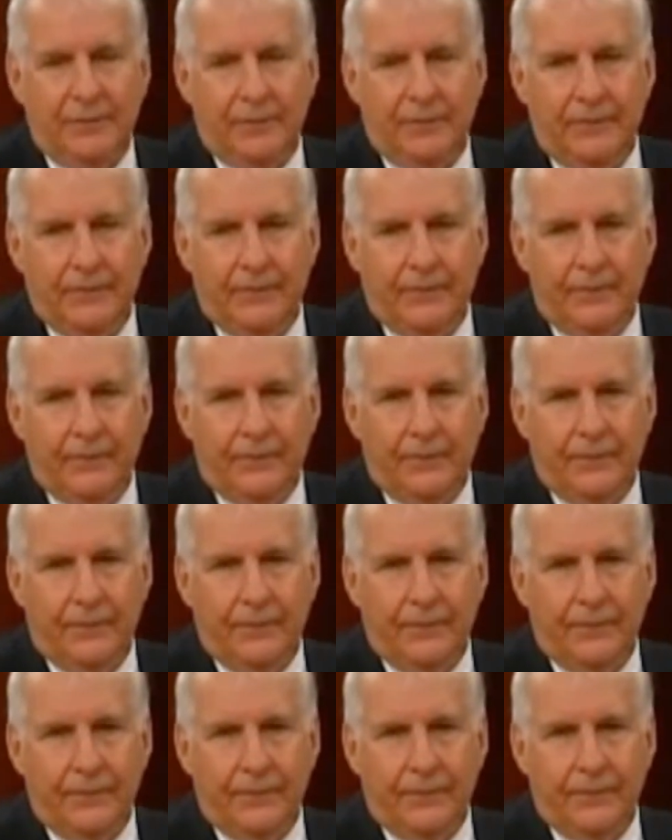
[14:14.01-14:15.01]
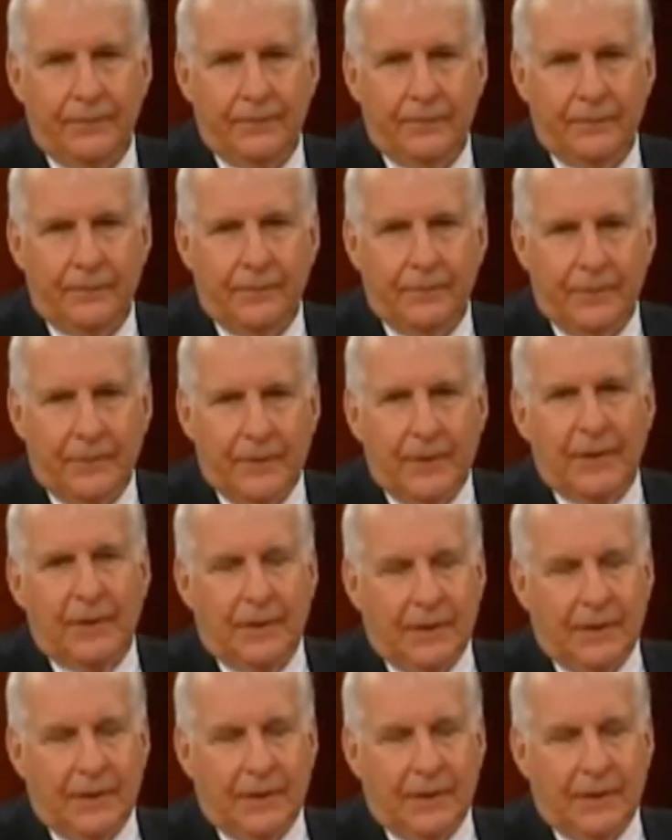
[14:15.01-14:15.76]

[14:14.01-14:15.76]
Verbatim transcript: About 3 or 4 days.